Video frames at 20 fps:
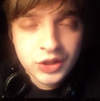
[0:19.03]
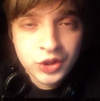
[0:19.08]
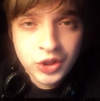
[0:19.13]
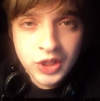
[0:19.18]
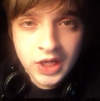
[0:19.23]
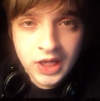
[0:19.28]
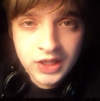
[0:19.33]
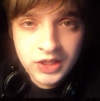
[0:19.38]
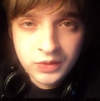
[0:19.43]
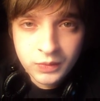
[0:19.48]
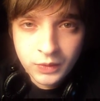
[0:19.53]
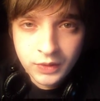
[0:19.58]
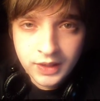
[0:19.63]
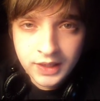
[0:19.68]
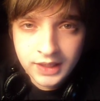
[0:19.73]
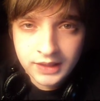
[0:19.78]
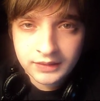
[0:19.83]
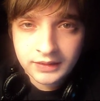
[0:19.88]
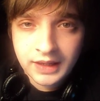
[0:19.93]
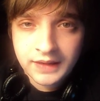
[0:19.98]

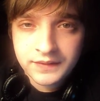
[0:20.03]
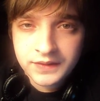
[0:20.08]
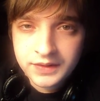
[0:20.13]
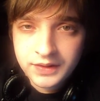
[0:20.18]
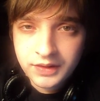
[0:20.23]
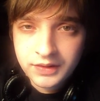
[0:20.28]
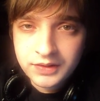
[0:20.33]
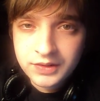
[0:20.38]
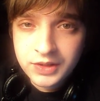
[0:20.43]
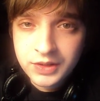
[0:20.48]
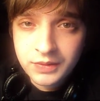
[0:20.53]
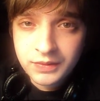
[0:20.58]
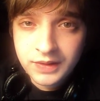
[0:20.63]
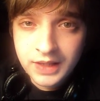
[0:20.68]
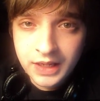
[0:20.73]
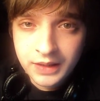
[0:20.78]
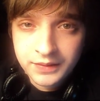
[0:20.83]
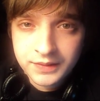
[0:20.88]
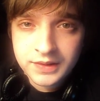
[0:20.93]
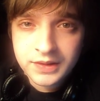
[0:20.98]
January 11th,
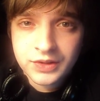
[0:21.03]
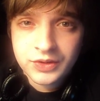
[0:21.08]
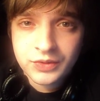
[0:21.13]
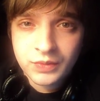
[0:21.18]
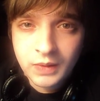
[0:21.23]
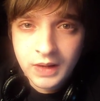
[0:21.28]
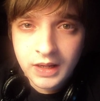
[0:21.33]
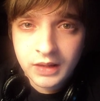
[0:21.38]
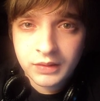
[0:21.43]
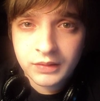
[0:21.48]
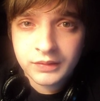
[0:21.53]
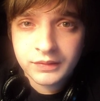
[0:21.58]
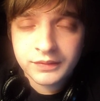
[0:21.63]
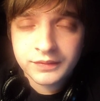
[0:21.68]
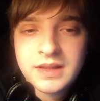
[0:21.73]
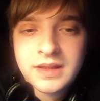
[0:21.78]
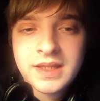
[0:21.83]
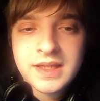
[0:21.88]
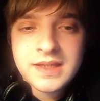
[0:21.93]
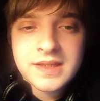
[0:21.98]

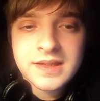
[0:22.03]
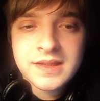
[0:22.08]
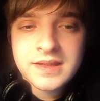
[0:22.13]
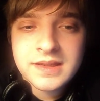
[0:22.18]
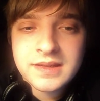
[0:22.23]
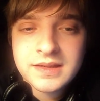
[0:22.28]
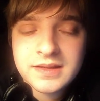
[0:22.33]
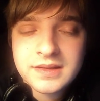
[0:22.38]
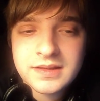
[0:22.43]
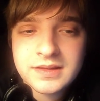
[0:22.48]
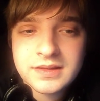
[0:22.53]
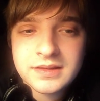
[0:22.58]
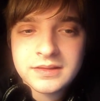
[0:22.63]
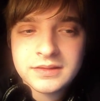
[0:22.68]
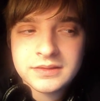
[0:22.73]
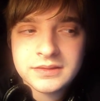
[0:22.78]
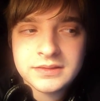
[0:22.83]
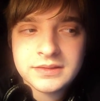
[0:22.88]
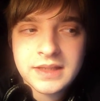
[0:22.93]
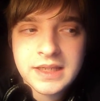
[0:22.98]
2012. This
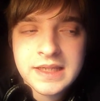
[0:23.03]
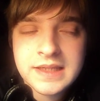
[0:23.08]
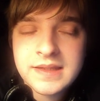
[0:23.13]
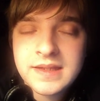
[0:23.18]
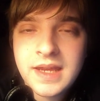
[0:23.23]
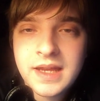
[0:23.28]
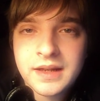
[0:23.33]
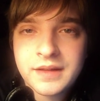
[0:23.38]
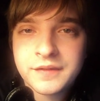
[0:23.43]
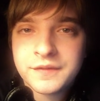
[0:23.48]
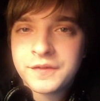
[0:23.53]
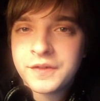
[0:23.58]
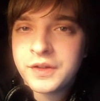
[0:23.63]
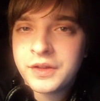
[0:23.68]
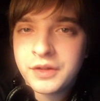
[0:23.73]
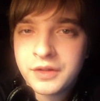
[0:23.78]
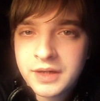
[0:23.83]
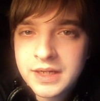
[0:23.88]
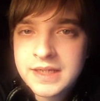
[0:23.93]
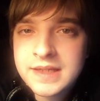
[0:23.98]
is yet a
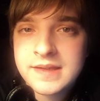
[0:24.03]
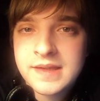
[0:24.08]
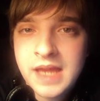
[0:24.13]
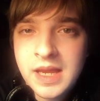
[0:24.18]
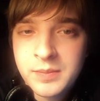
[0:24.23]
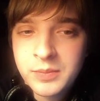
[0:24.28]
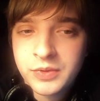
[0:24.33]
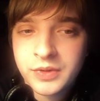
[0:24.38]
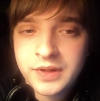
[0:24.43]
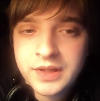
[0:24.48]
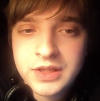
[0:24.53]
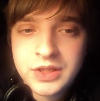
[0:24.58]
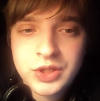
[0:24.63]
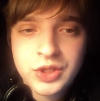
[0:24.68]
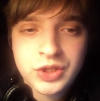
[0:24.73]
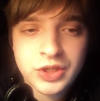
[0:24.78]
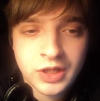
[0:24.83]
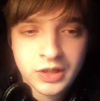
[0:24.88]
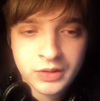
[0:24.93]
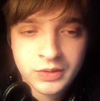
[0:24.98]
further example that
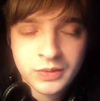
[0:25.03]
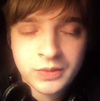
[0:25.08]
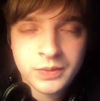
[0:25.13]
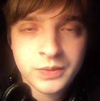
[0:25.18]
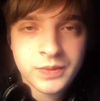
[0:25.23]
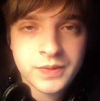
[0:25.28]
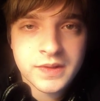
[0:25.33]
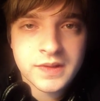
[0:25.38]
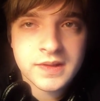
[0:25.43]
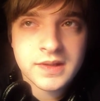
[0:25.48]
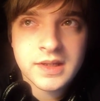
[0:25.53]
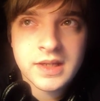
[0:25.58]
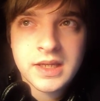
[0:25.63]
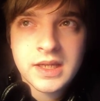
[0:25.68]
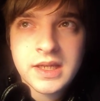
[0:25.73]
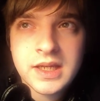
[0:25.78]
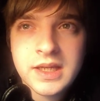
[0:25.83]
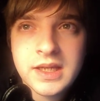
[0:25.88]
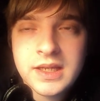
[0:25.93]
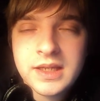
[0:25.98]
shows
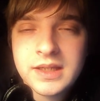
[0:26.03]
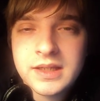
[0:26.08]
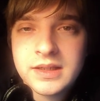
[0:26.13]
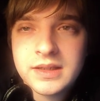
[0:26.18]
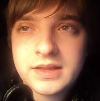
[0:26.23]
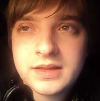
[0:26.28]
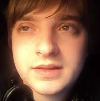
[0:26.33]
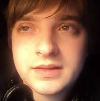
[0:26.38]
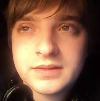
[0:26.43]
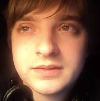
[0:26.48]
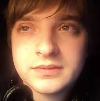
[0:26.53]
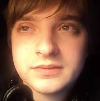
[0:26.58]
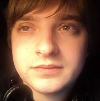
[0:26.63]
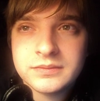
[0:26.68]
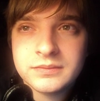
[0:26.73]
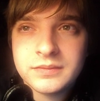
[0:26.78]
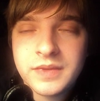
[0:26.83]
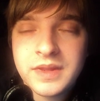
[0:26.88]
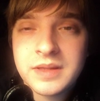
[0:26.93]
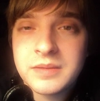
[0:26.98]

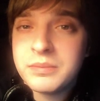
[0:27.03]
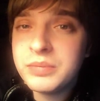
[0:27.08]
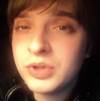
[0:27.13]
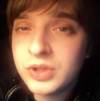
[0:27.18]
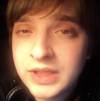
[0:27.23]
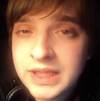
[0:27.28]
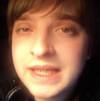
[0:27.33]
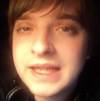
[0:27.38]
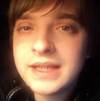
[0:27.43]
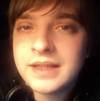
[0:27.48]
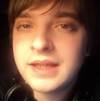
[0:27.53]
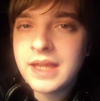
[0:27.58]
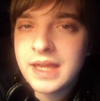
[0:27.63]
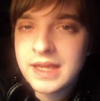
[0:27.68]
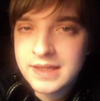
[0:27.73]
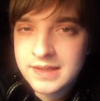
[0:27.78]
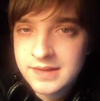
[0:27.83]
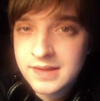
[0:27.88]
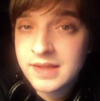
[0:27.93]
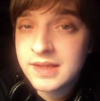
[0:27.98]
that bullying
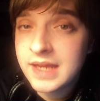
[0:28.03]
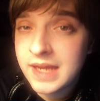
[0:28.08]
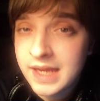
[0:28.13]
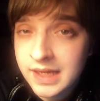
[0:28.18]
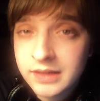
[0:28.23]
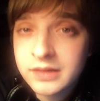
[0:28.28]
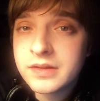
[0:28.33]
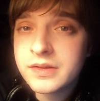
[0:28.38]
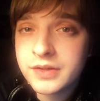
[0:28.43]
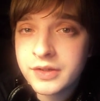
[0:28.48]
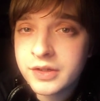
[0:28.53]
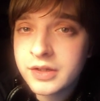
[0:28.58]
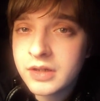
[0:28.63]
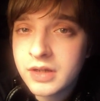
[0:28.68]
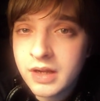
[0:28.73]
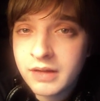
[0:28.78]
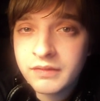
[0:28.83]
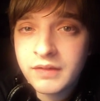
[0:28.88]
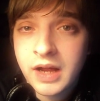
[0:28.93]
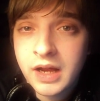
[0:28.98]
is the
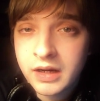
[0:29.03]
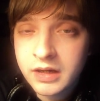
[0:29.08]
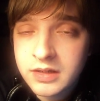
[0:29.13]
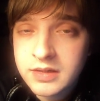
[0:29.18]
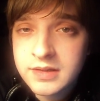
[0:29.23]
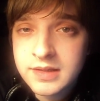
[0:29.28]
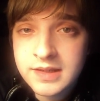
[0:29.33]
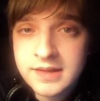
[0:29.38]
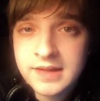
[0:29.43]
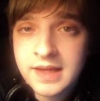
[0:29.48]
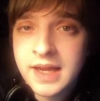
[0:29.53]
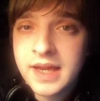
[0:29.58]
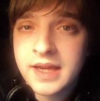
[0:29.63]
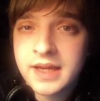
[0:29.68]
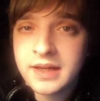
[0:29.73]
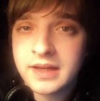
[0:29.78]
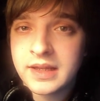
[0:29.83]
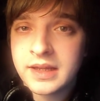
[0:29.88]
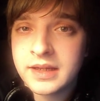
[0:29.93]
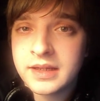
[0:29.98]
cancer of our
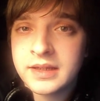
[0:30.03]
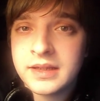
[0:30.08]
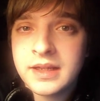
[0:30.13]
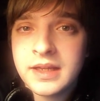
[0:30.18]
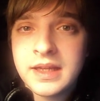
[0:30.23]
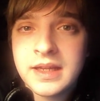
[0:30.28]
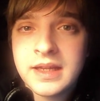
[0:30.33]
society,